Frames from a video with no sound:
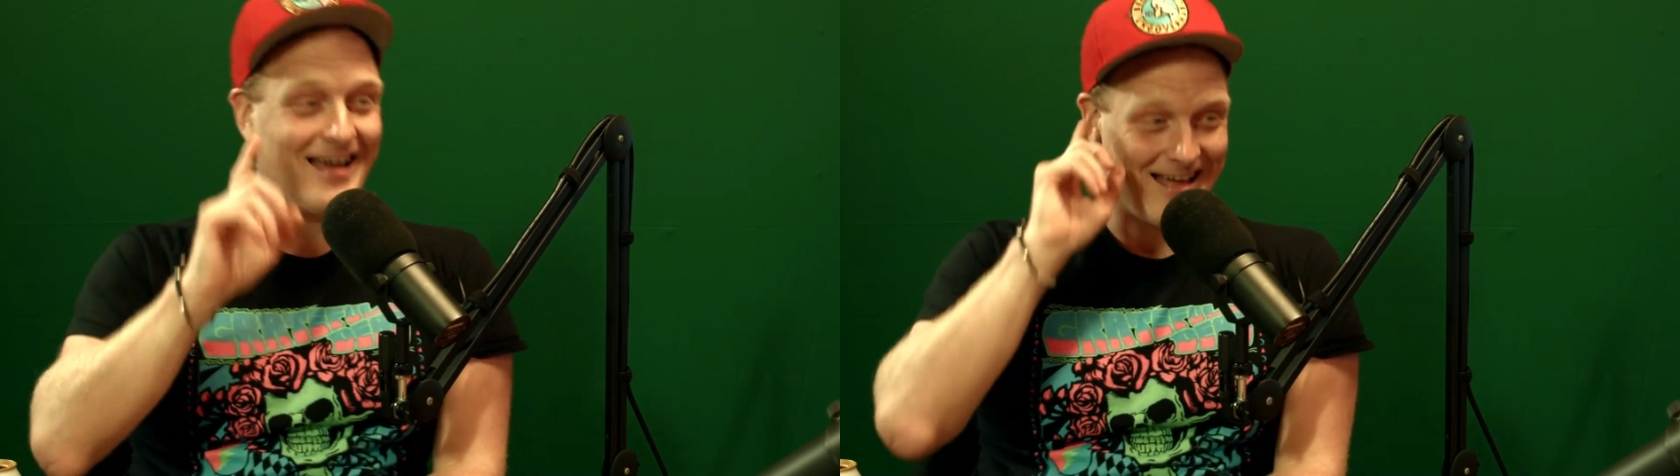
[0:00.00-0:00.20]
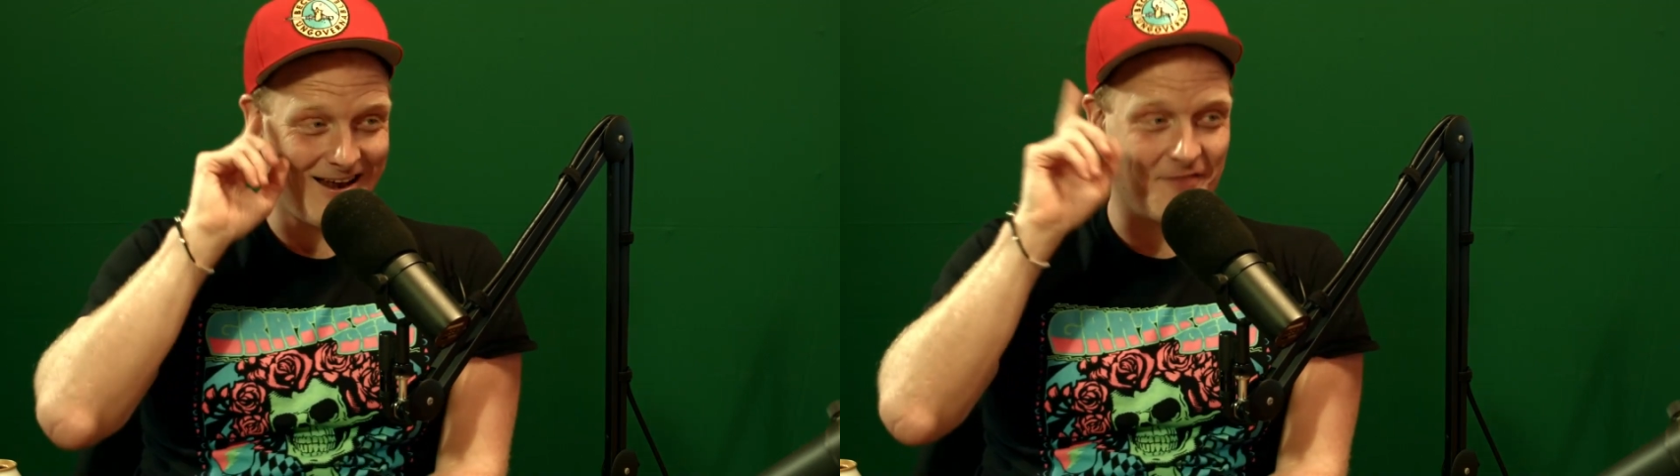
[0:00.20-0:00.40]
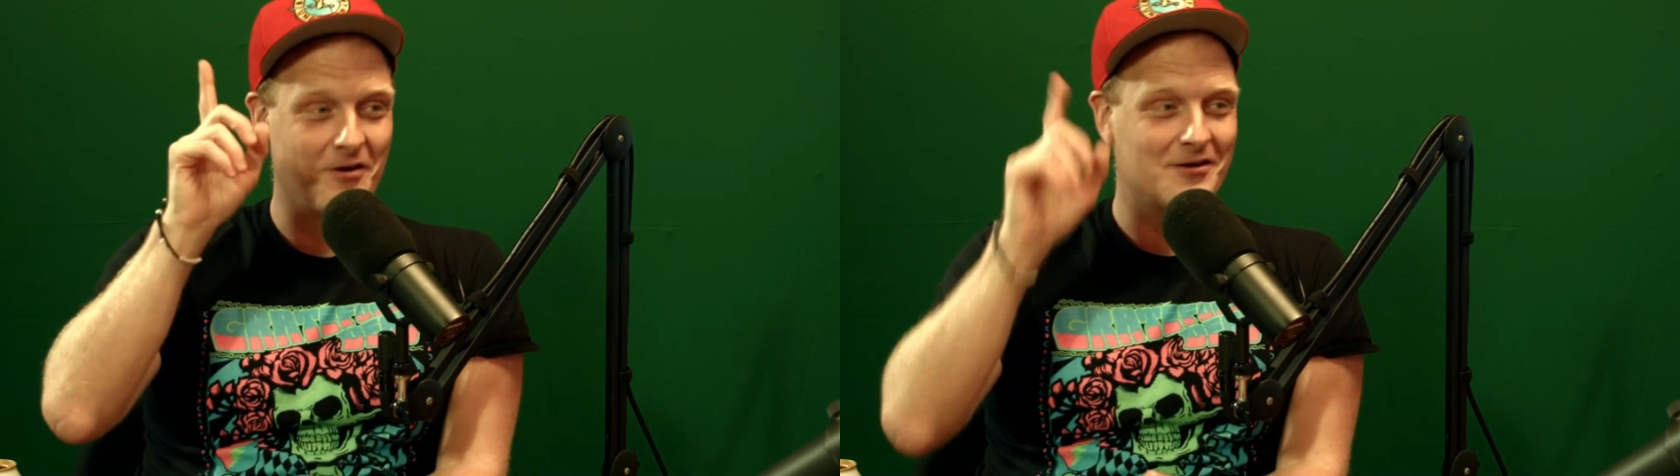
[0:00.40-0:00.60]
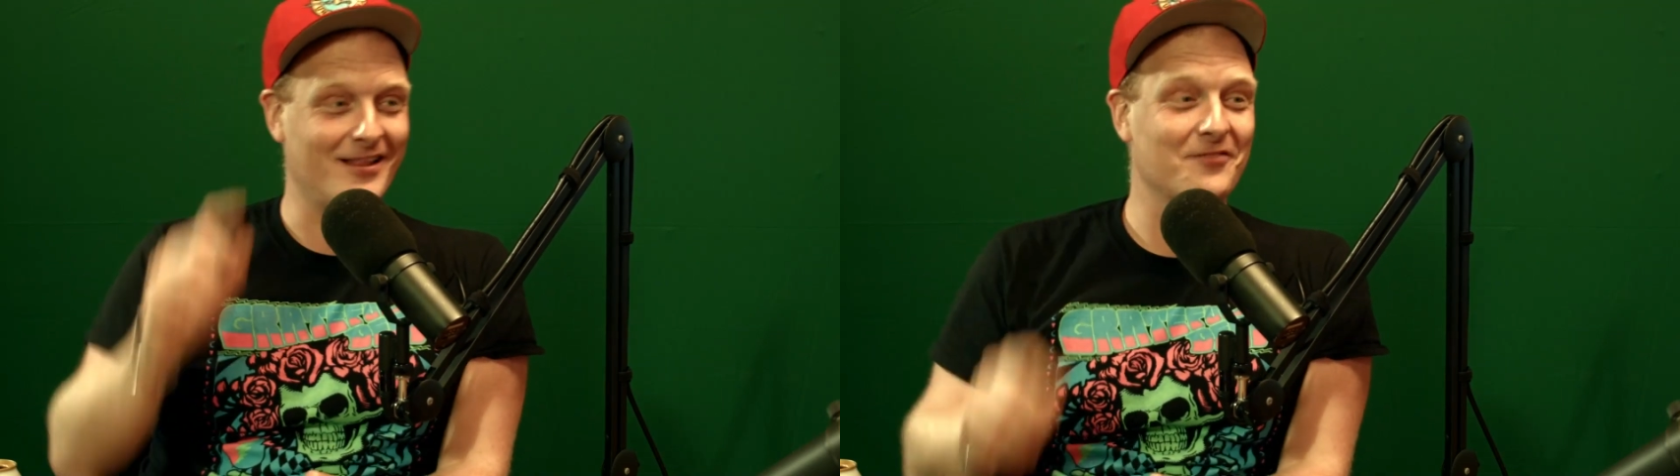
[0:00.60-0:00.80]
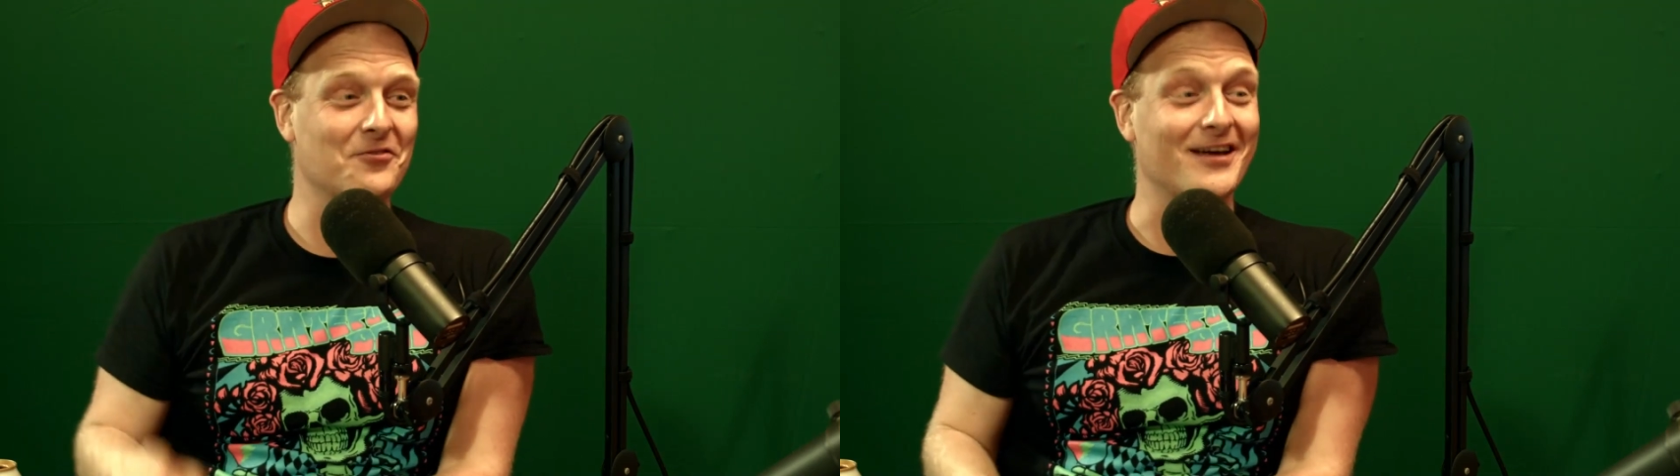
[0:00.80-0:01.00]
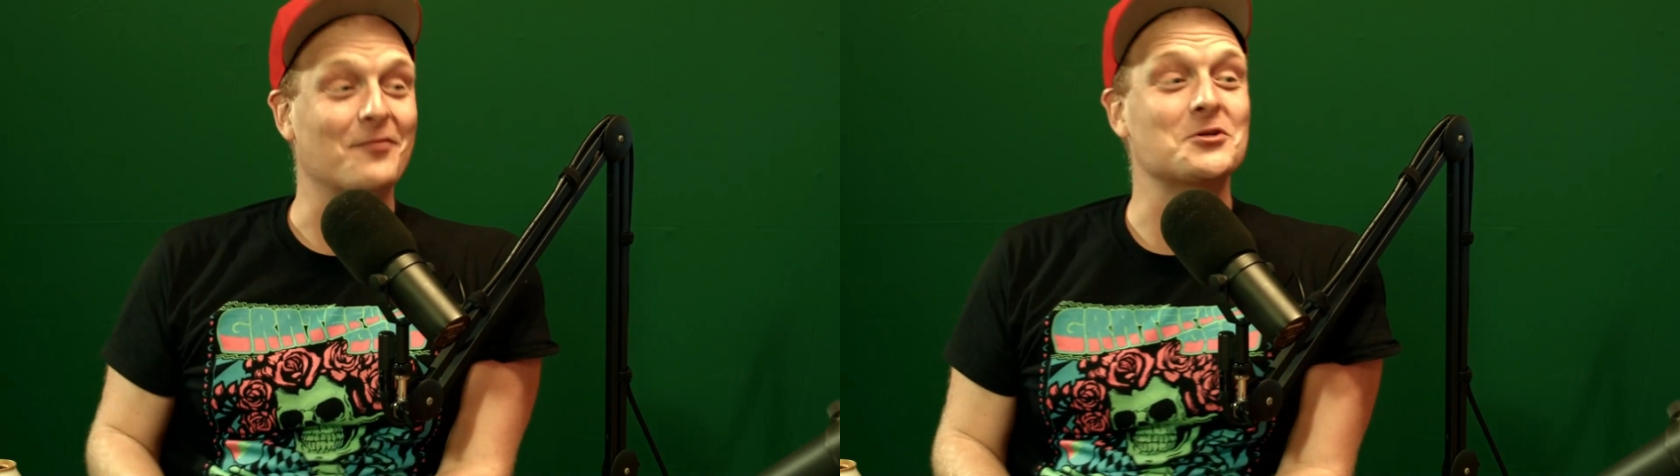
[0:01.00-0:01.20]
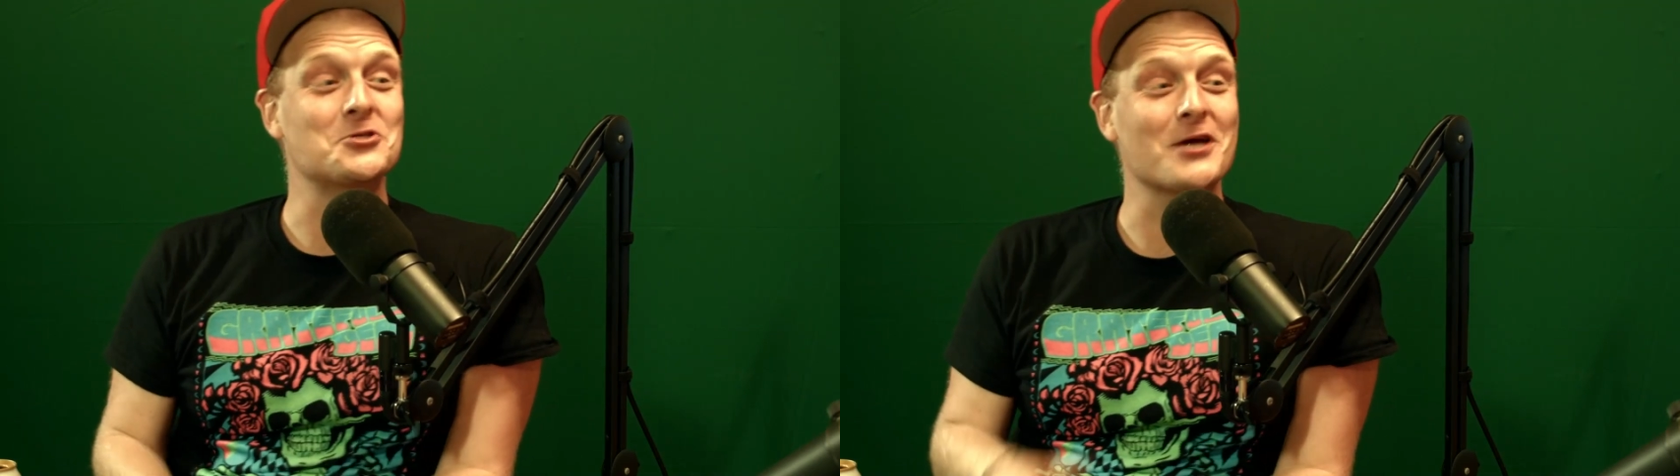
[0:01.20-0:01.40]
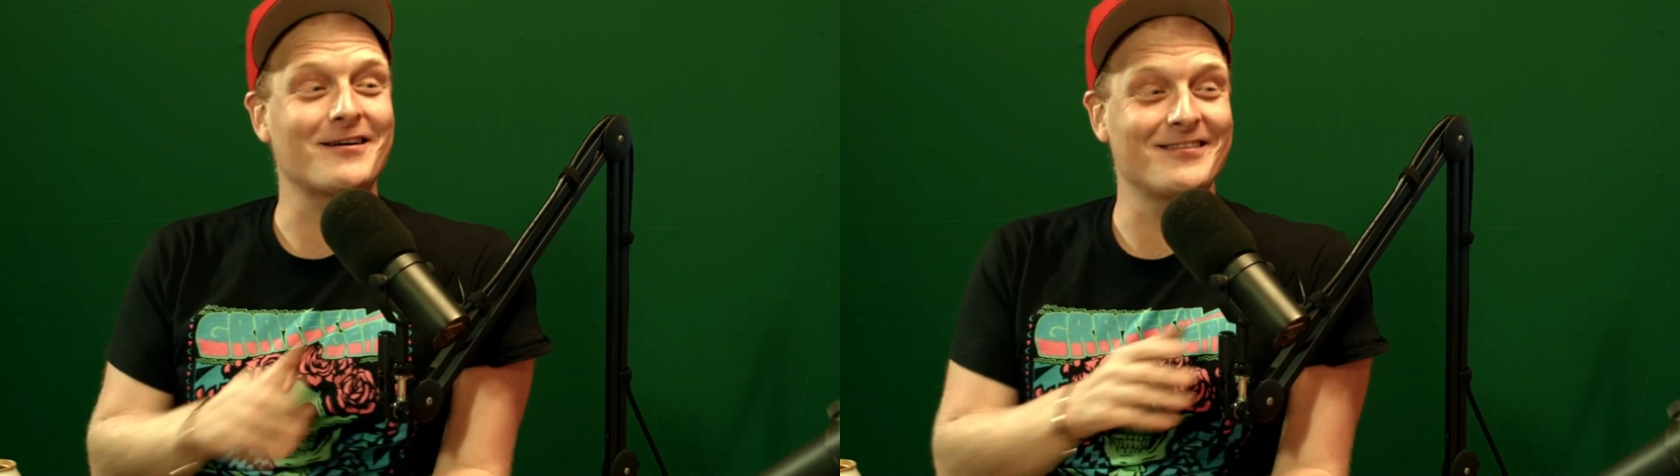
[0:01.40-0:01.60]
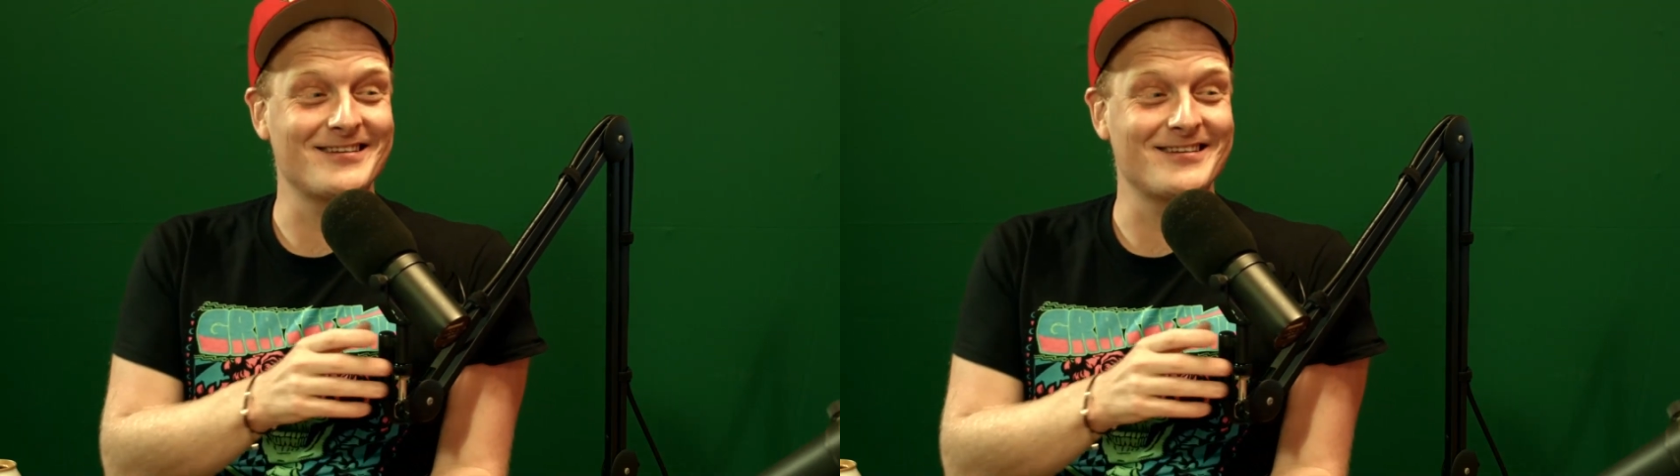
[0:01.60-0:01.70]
very cleverly, I went and checked the